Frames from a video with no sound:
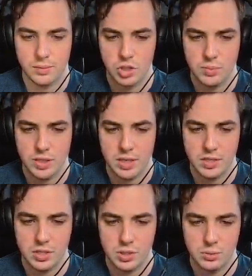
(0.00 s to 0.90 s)
just
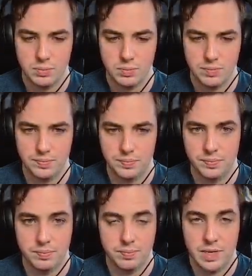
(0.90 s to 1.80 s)
because
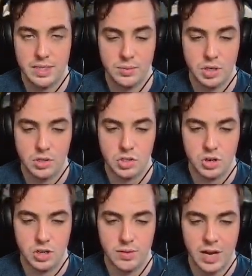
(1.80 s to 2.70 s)
my teams aren't strong enough. I